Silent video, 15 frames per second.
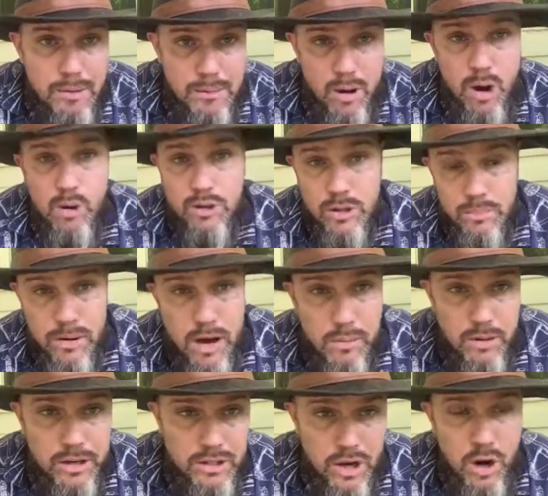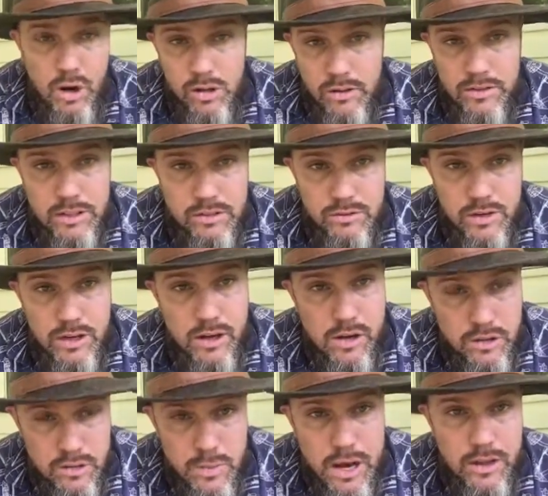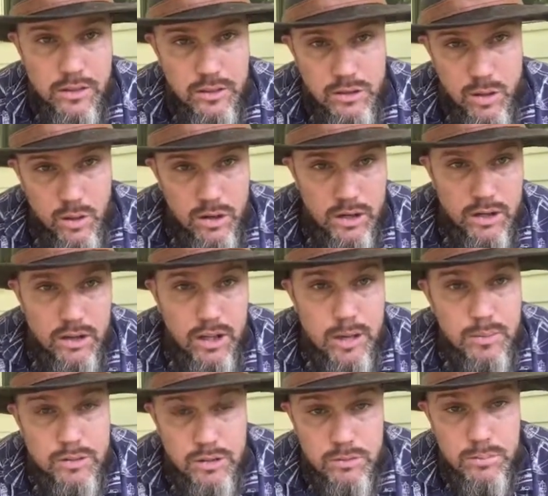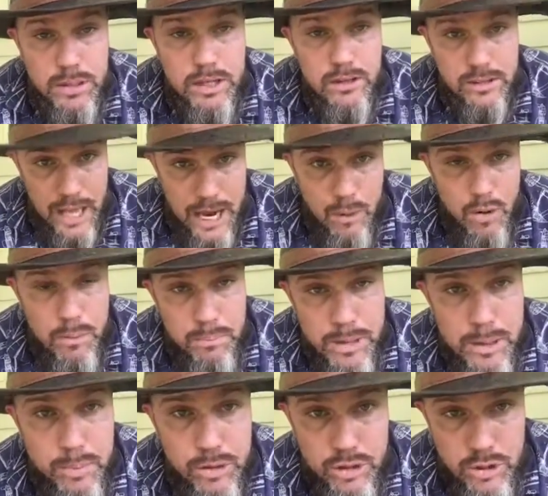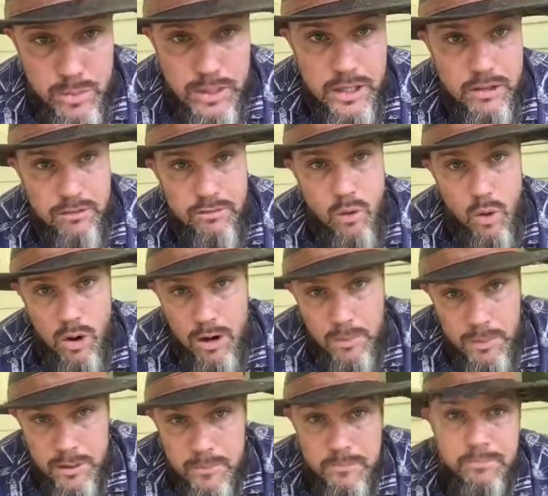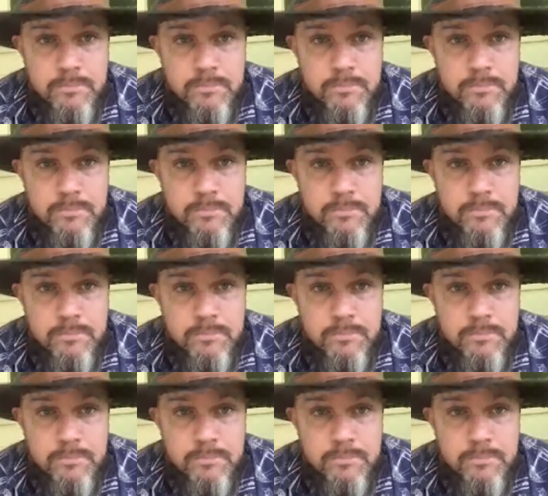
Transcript: I'm going to publish all of these videos about the solar eclipse because I want people to be informed.